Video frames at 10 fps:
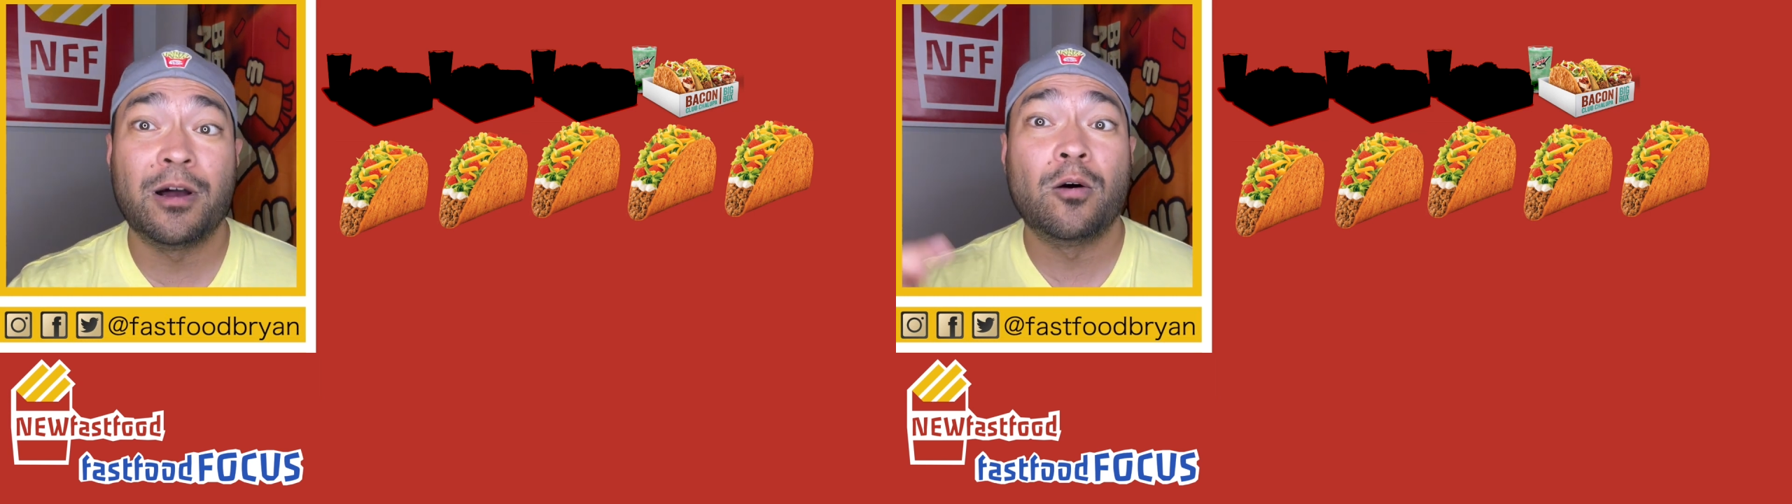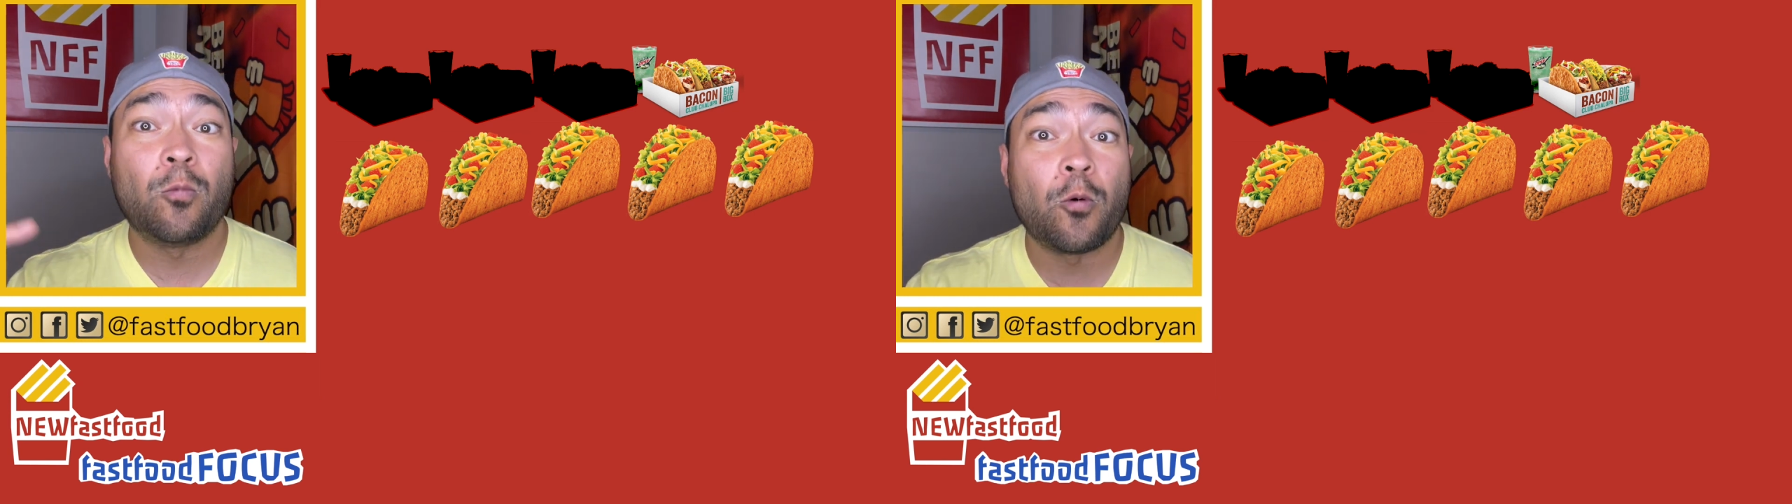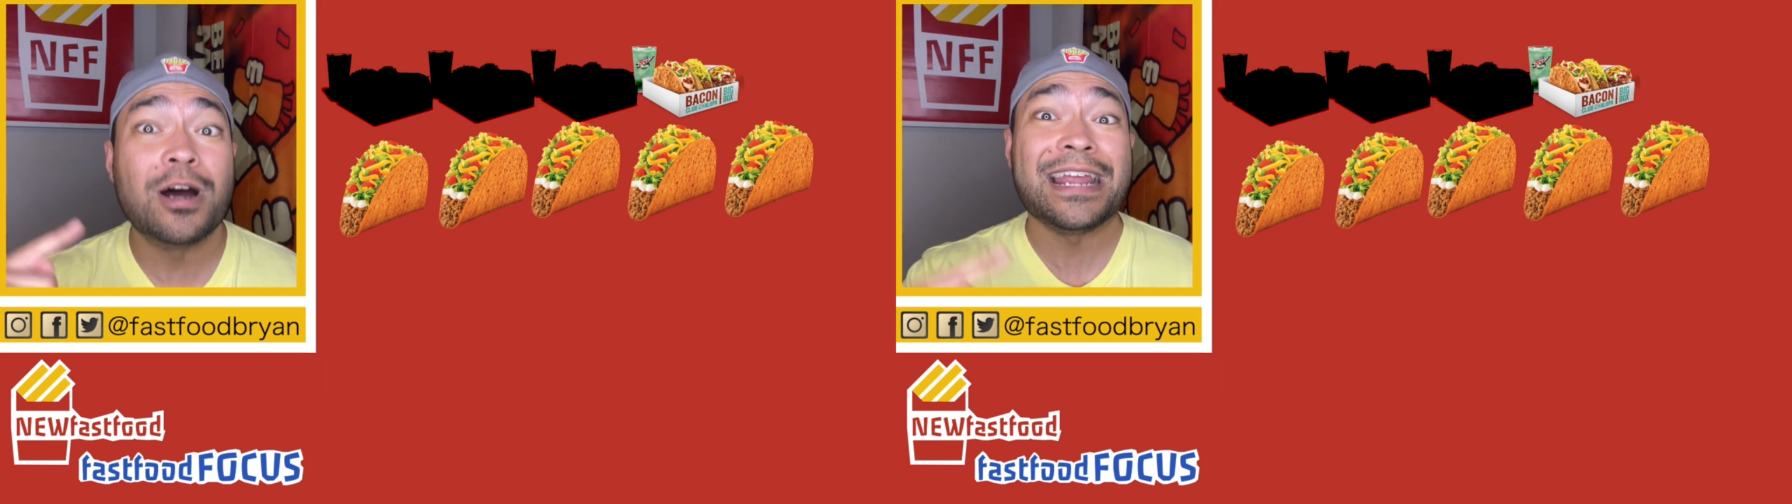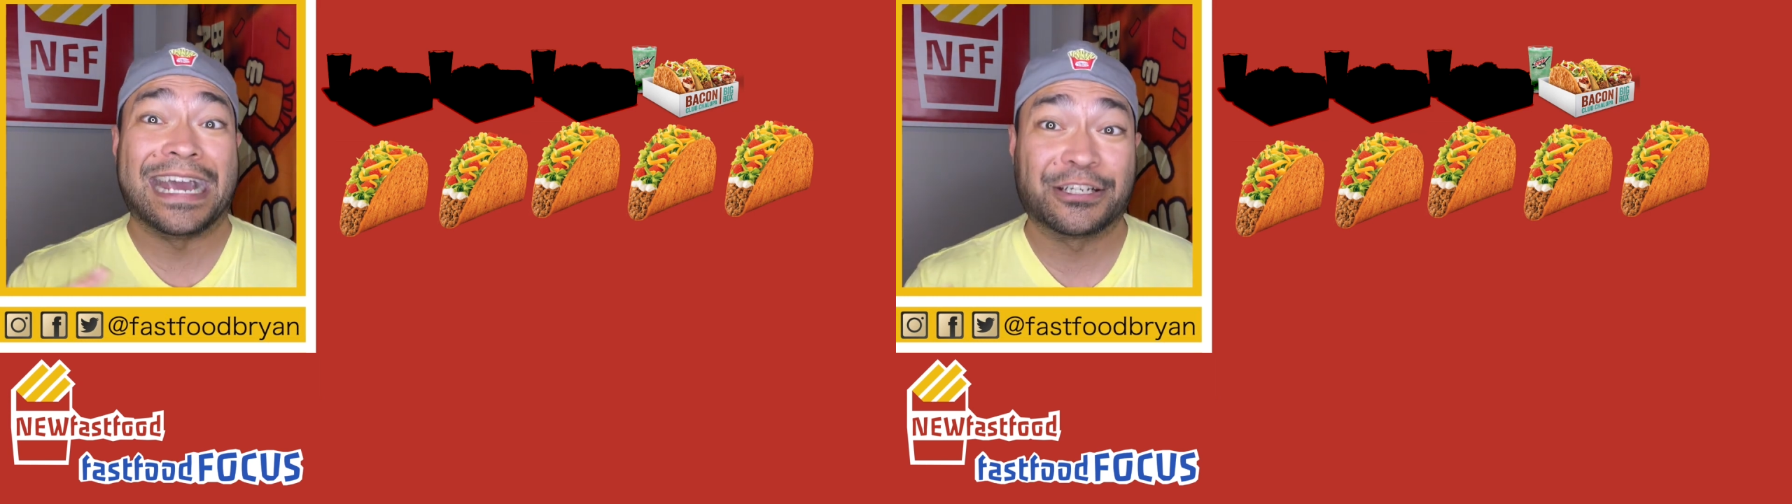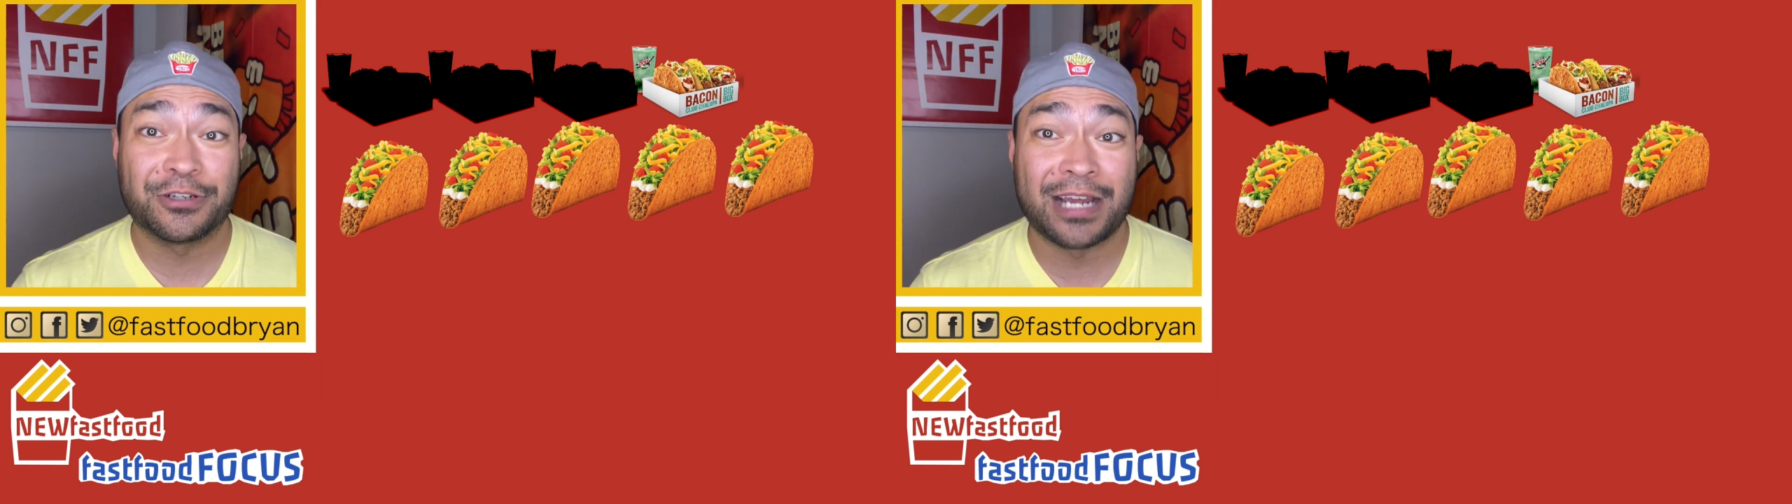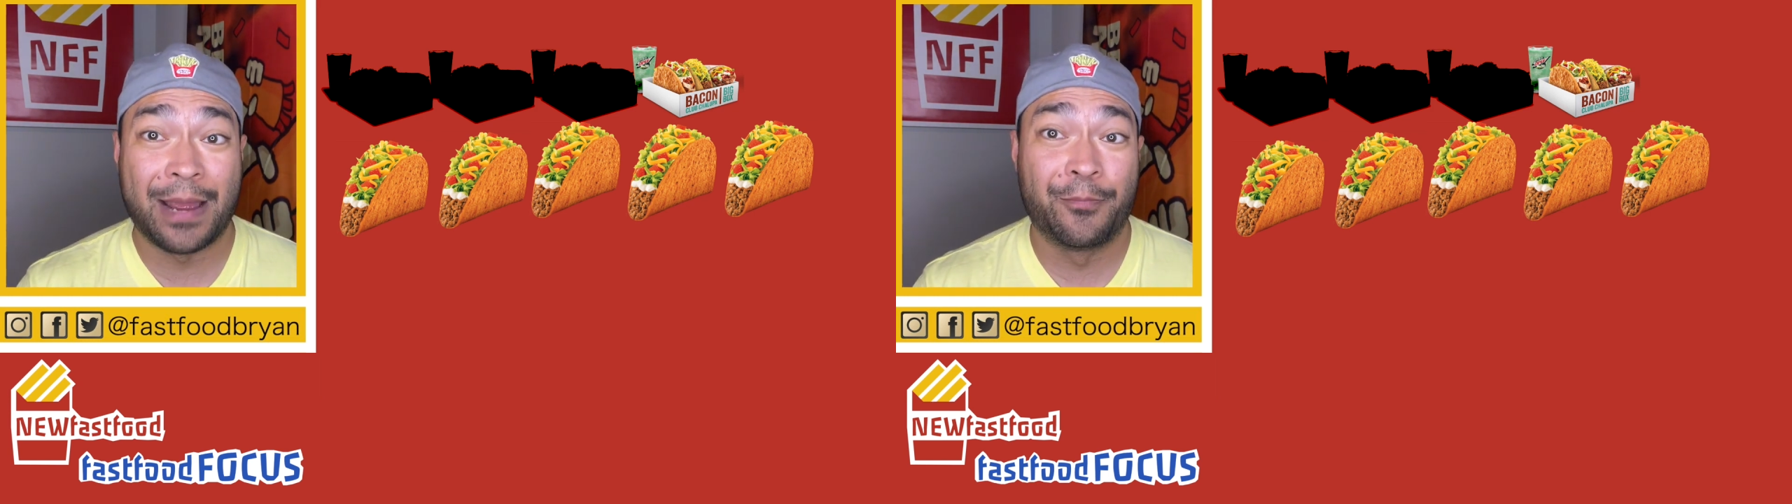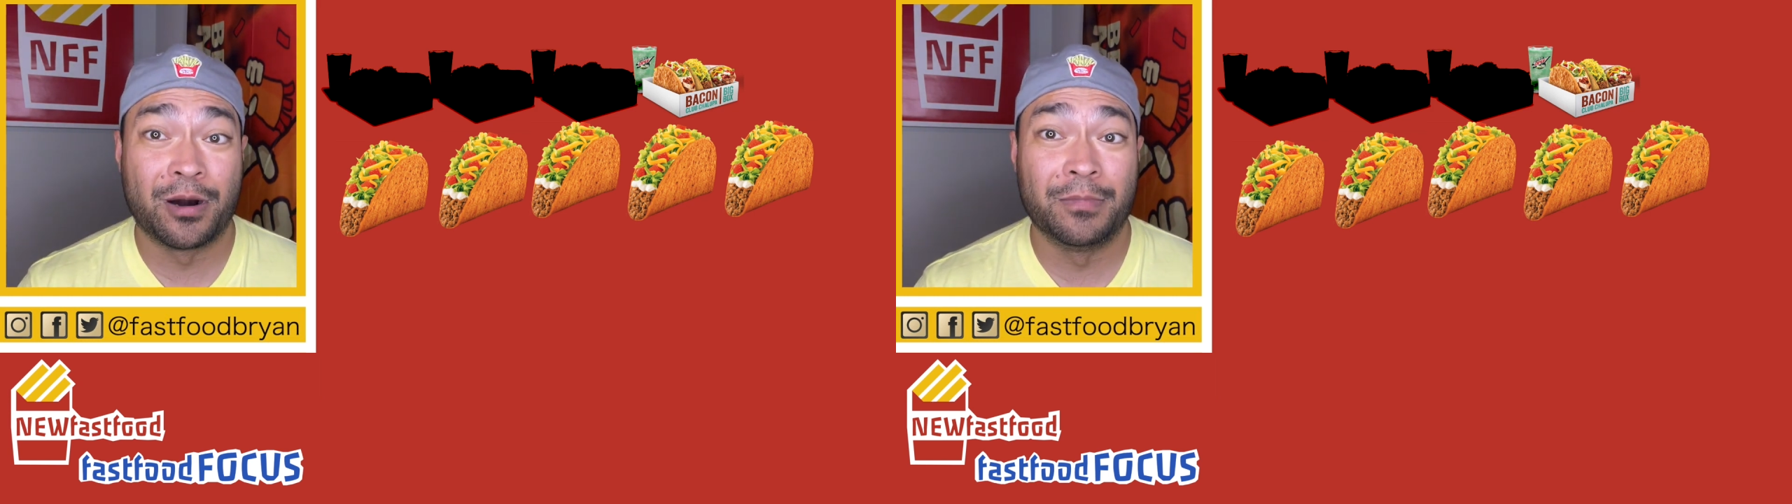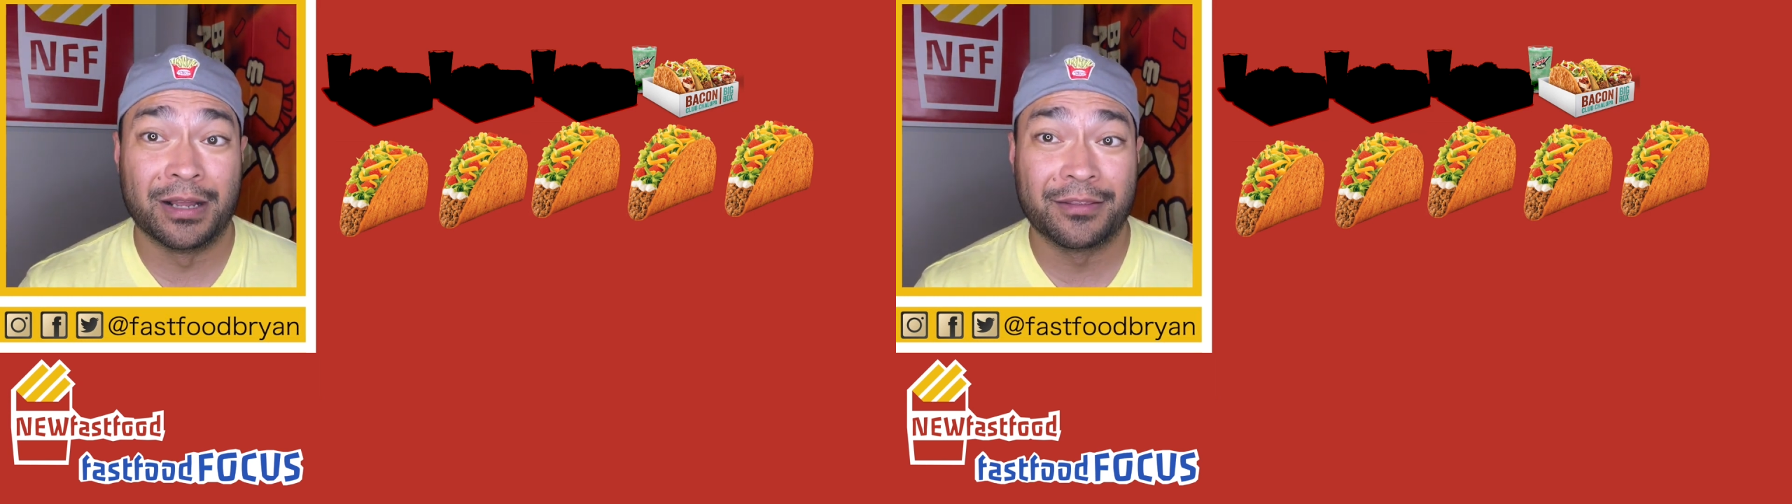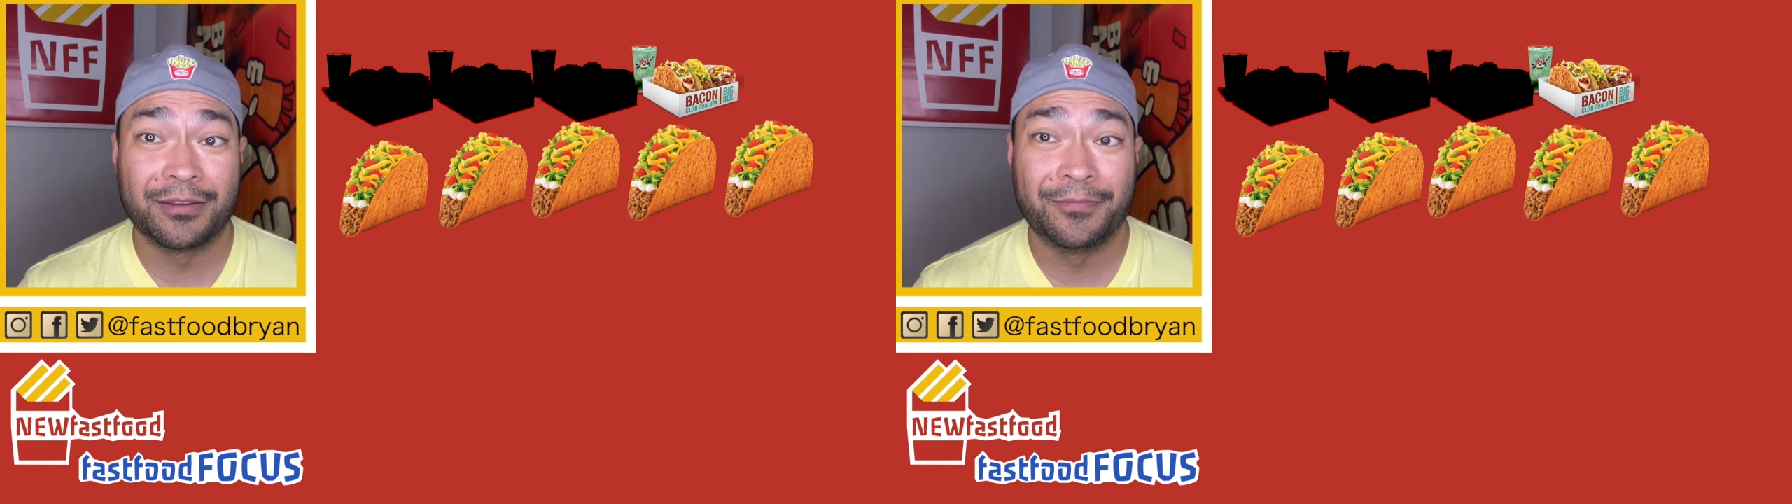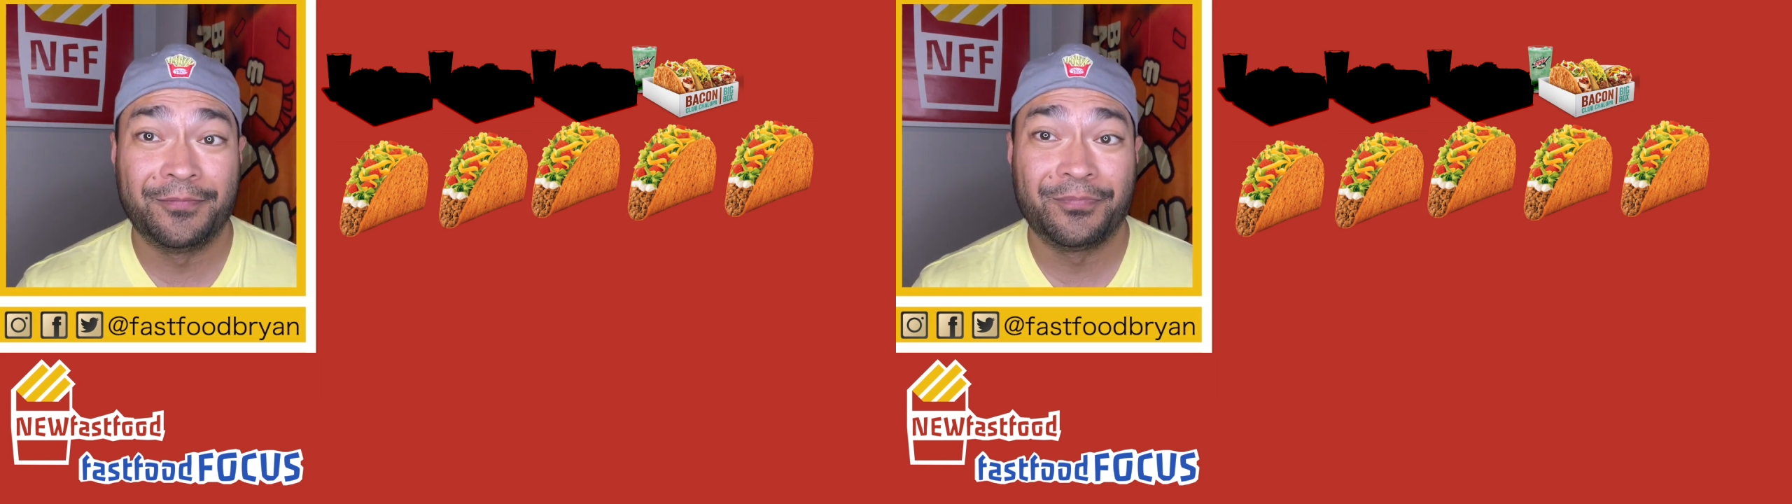Bell one extra time per month.